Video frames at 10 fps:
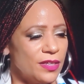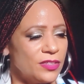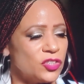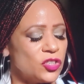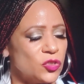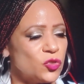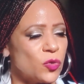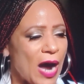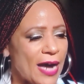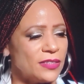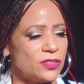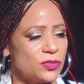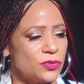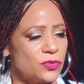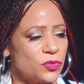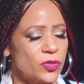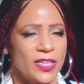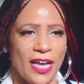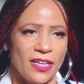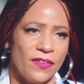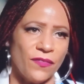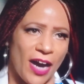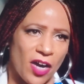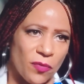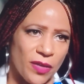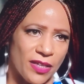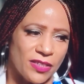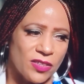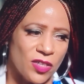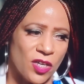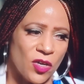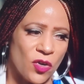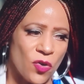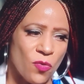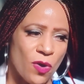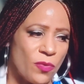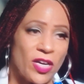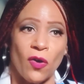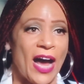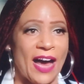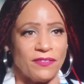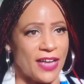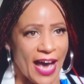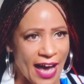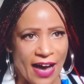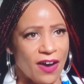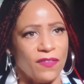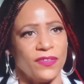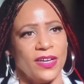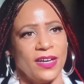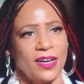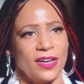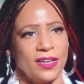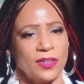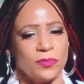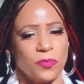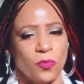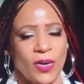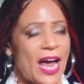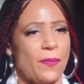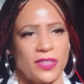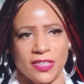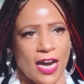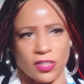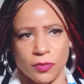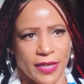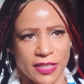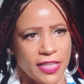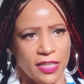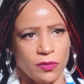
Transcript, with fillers: is to try to create an environment where we don't have to have um, what happened to Dr. Bailey